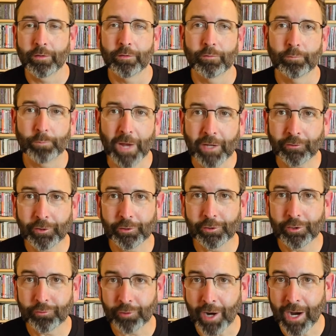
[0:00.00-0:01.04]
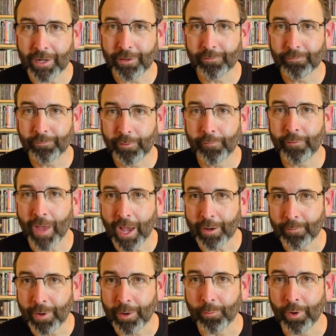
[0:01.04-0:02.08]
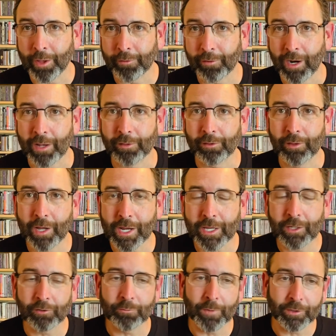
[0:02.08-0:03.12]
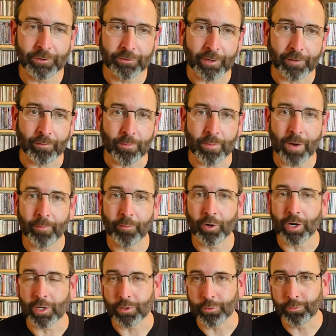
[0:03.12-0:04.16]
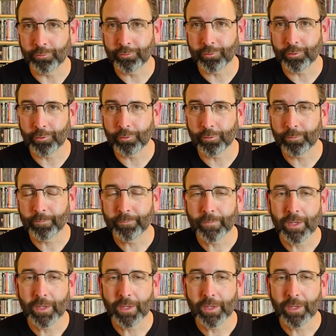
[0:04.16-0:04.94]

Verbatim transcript: Basically trying to evaluate whether I like it as much as I remember I used to.